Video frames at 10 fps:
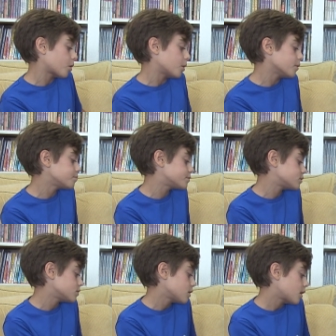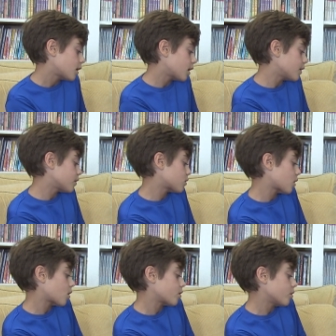Eclipse, and this
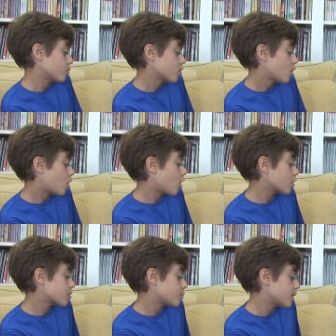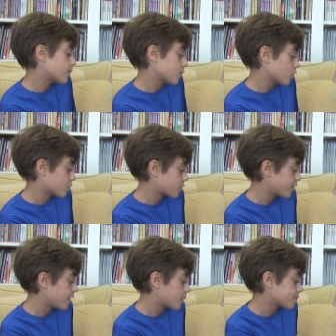is how it goes: August
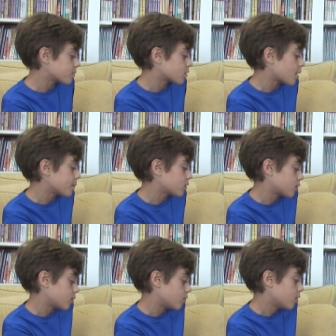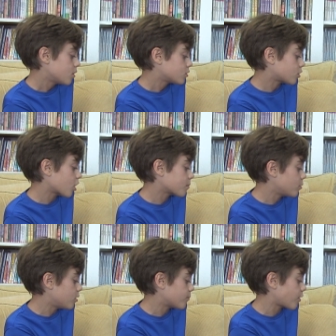21st, the eclipse is coming soon. Dark
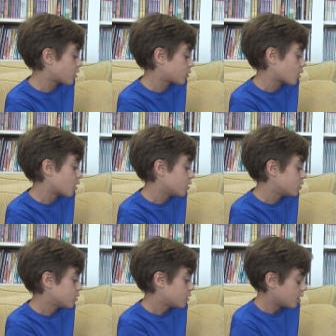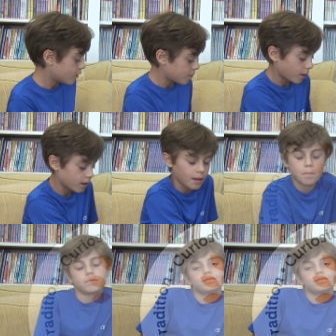moon and bright sun, and then my name.